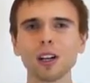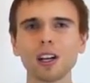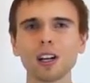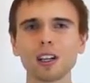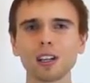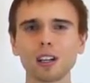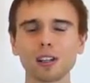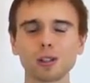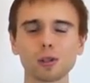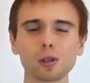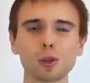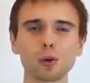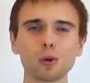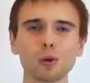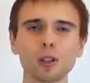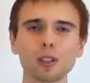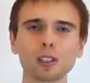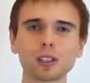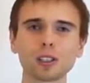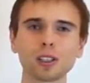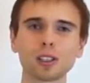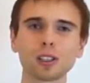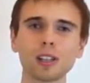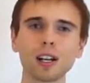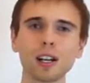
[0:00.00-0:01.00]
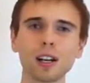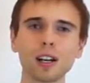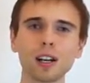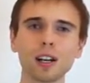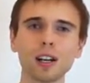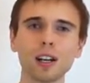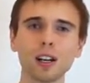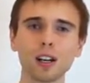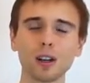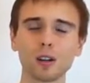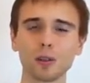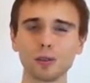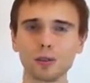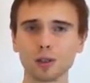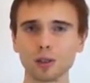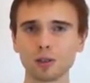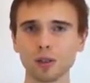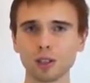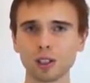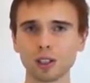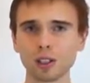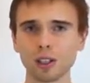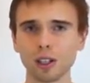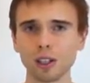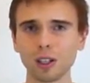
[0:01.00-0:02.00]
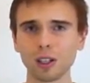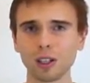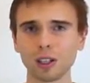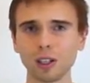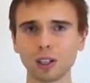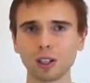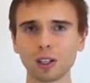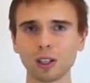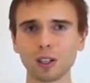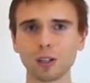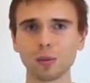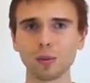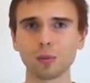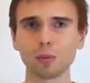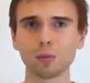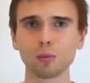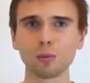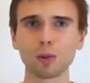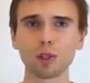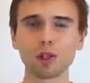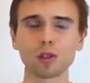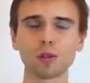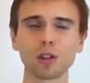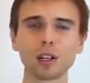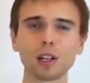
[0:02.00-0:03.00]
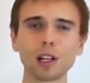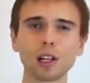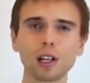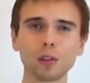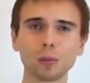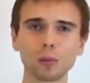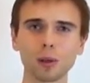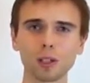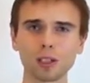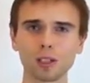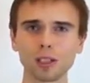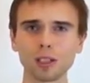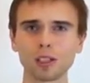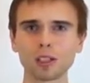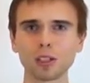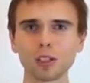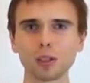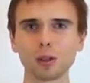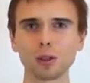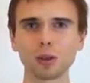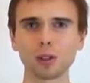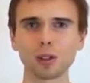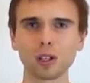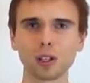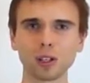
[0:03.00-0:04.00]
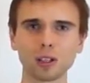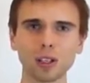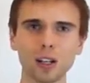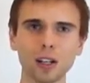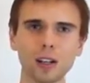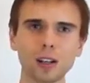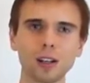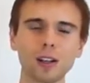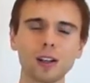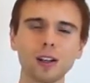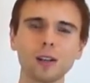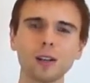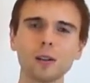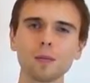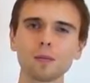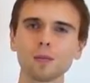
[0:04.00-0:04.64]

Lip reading: If you have food in your stomach and the digestive process goes on,